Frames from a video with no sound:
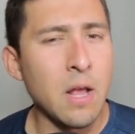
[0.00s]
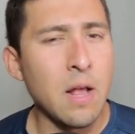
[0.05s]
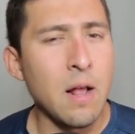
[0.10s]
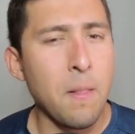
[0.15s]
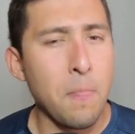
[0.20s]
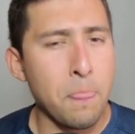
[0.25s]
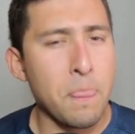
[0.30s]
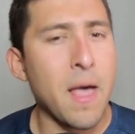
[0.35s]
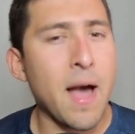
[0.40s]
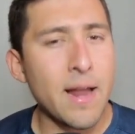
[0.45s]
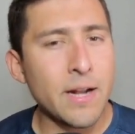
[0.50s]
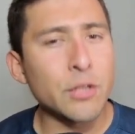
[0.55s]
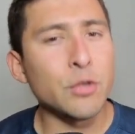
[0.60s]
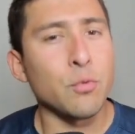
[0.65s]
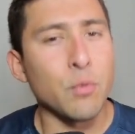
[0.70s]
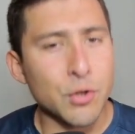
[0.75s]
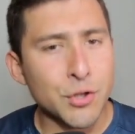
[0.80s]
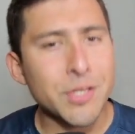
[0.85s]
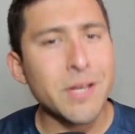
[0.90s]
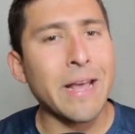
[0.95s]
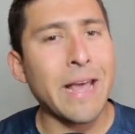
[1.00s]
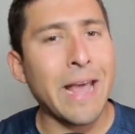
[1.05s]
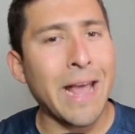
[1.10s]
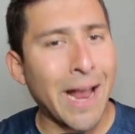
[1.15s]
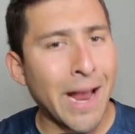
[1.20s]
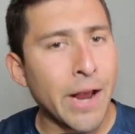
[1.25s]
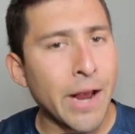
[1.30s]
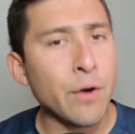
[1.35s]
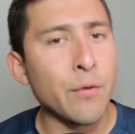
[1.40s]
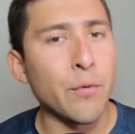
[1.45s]
that is what's
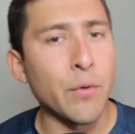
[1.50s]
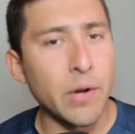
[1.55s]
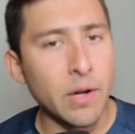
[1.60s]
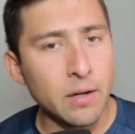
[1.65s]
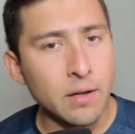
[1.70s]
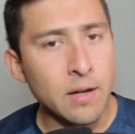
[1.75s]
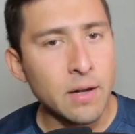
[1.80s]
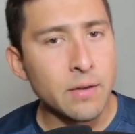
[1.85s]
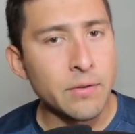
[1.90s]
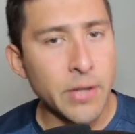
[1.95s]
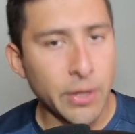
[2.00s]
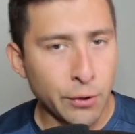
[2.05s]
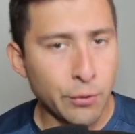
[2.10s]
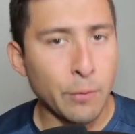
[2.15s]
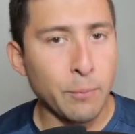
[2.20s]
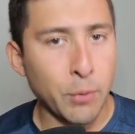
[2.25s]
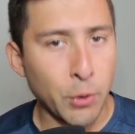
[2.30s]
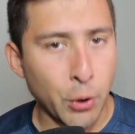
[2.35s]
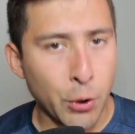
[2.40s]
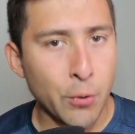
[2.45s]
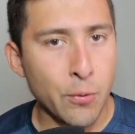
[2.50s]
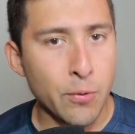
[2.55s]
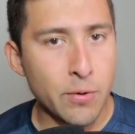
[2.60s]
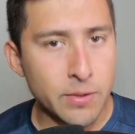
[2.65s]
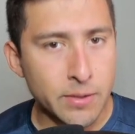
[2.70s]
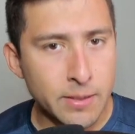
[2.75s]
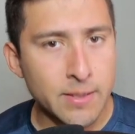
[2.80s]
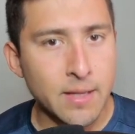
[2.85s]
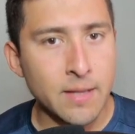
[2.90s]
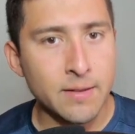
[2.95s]
carrying the
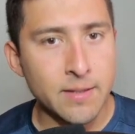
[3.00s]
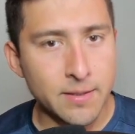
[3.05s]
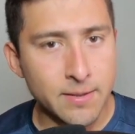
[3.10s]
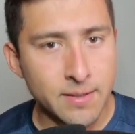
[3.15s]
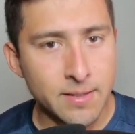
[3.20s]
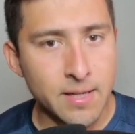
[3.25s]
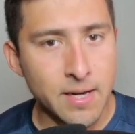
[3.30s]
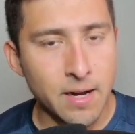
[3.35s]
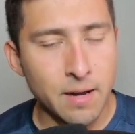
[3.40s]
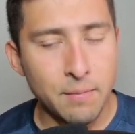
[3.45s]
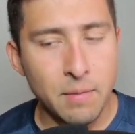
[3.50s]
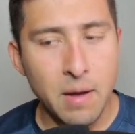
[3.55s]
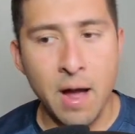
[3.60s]
cryptocurrencies at this time.